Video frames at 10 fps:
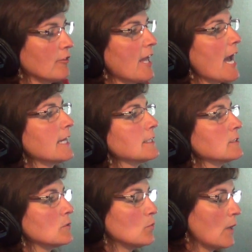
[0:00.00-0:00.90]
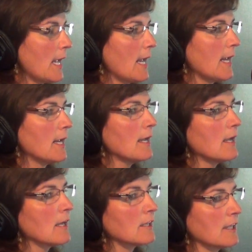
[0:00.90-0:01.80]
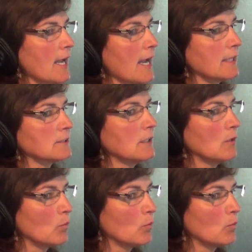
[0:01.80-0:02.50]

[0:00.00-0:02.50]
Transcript: That is the way that